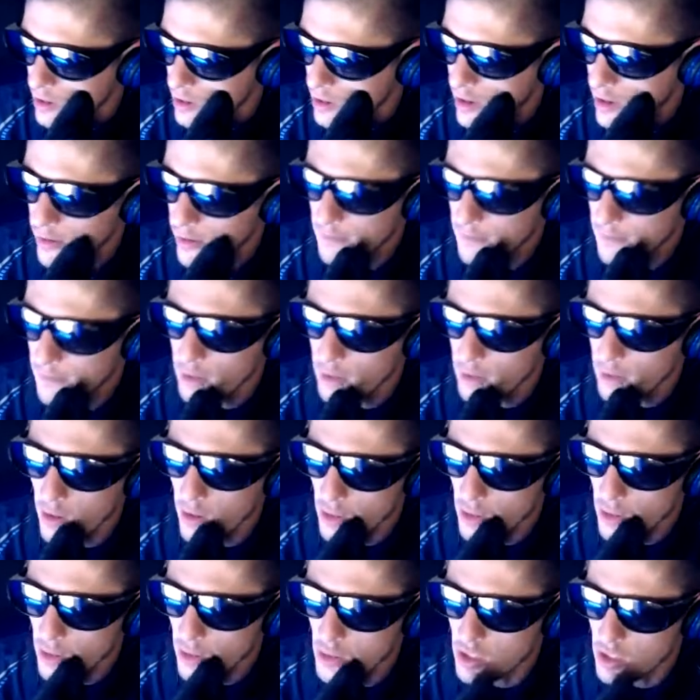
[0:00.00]
feel
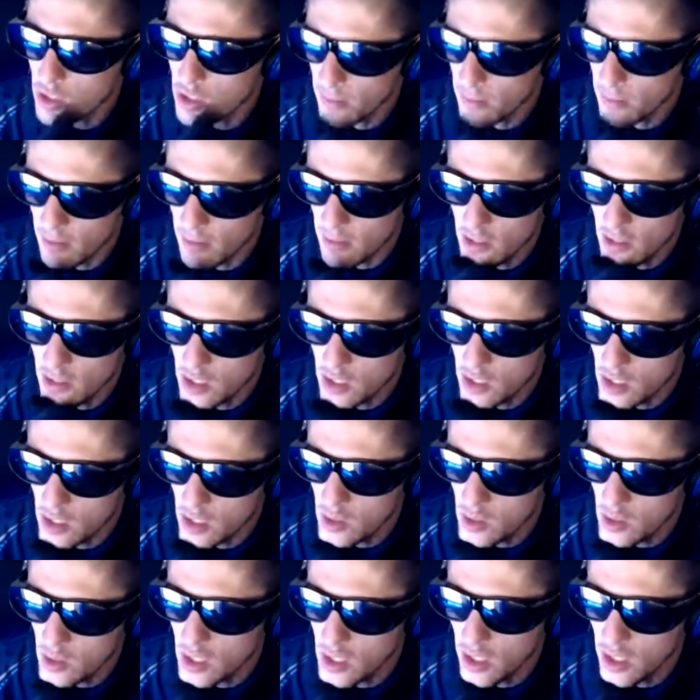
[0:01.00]
like there was something else that
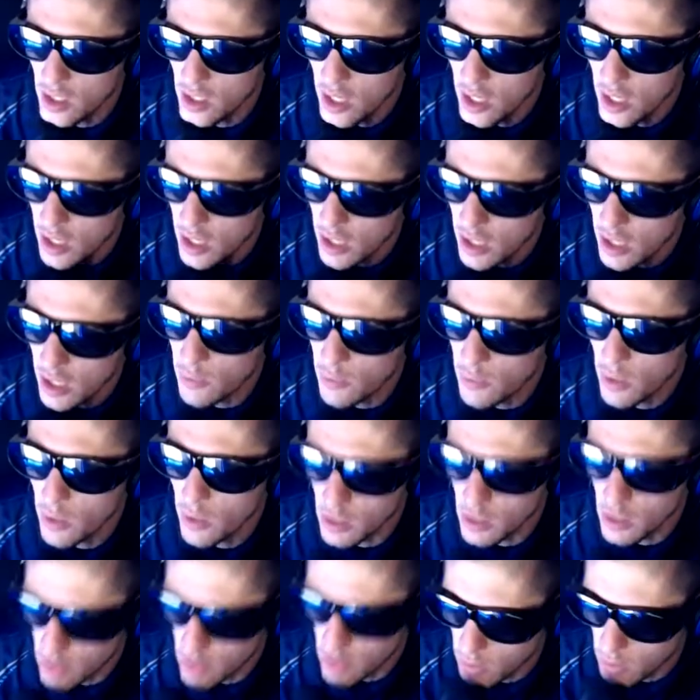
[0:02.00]
you said that I kind of
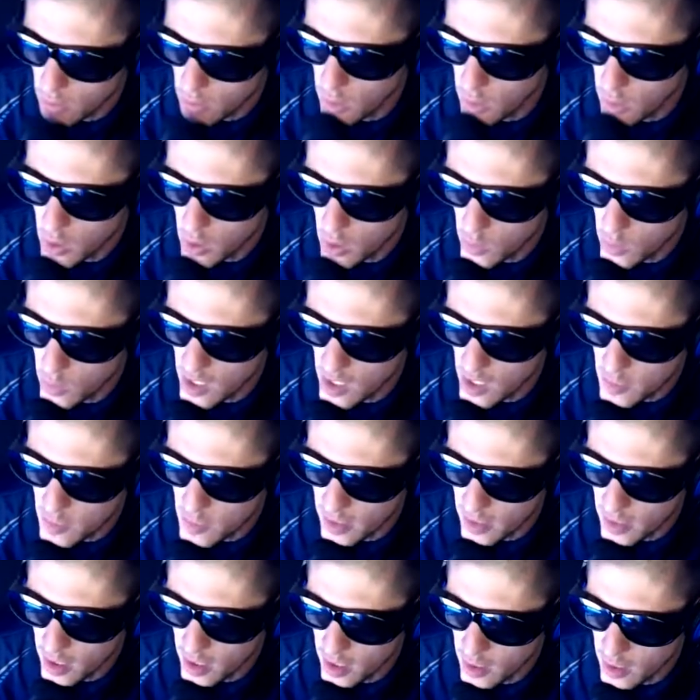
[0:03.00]
wanted to address,
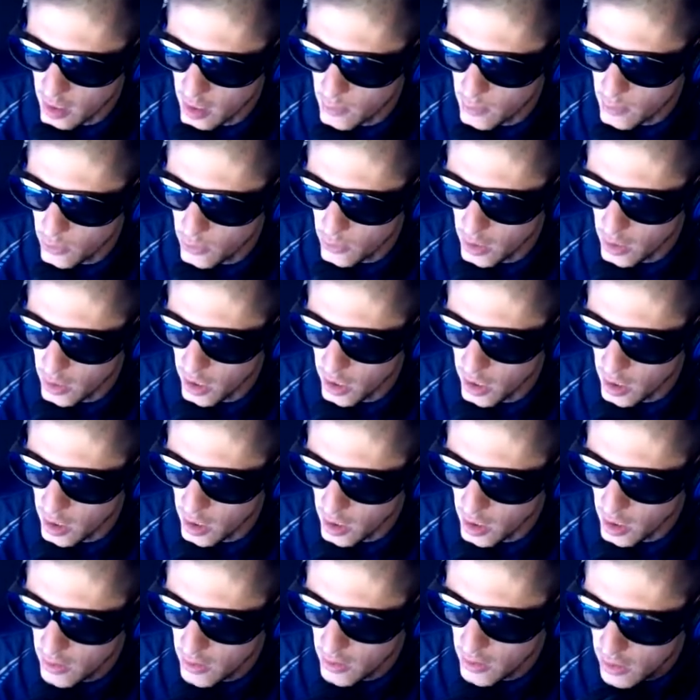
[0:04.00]
but I am forgetting
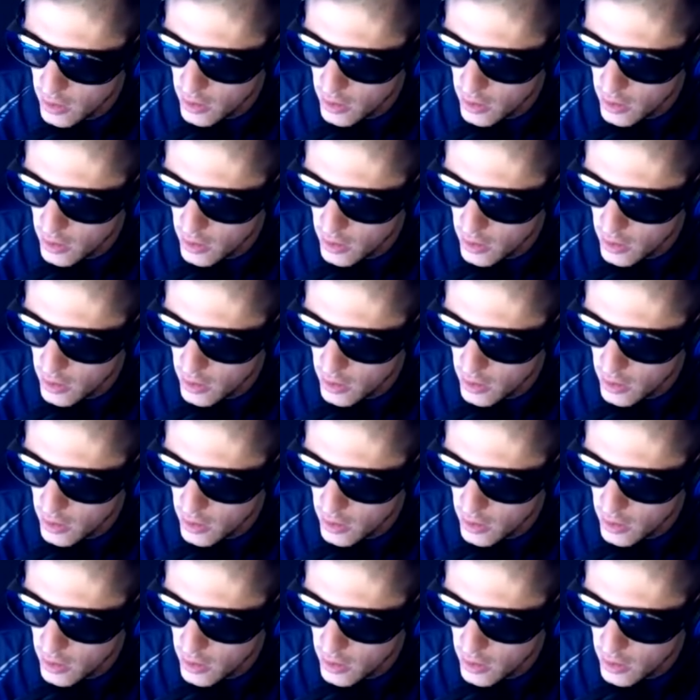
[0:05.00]
it.